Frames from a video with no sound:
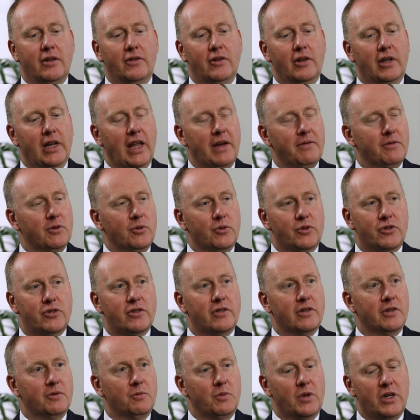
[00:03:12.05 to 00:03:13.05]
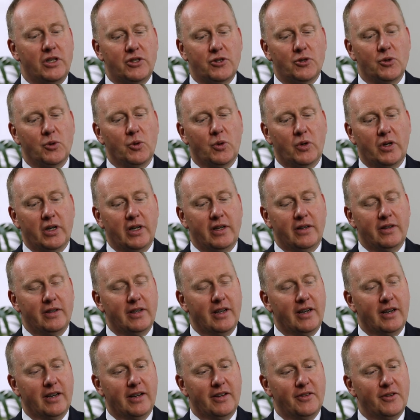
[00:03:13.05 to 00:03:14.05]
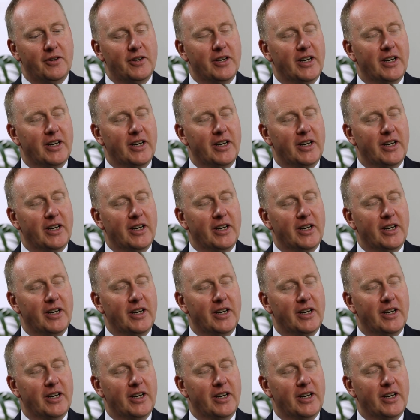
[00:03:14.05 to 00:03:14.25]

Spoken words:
the levels that we saw in the